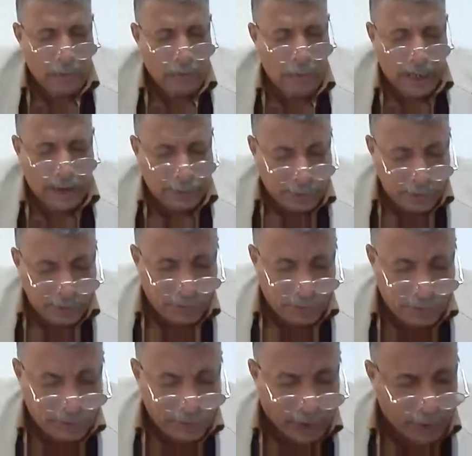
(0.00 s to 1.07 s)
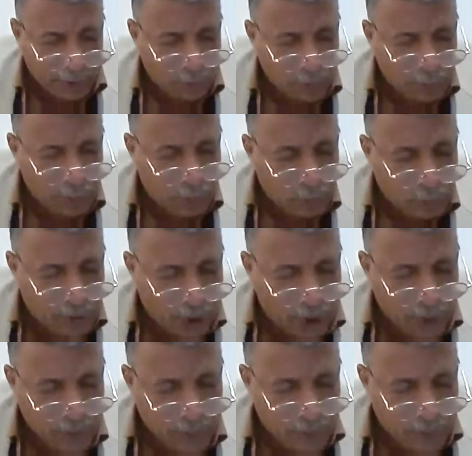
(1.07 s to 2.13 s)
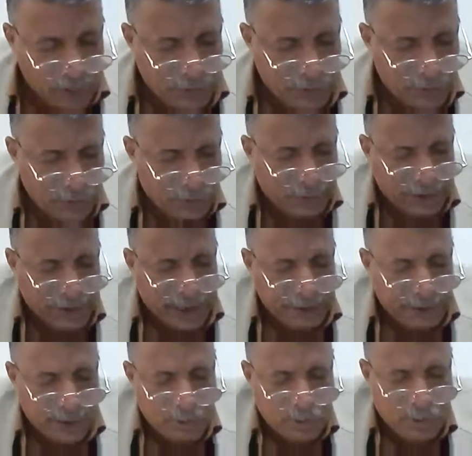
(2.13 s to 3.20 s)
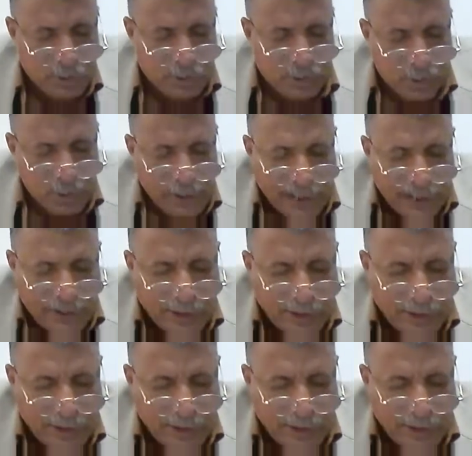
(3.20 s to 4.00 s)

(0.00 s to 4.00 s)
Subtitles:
By necessity, Arnold would argue this discipline attempts to formulate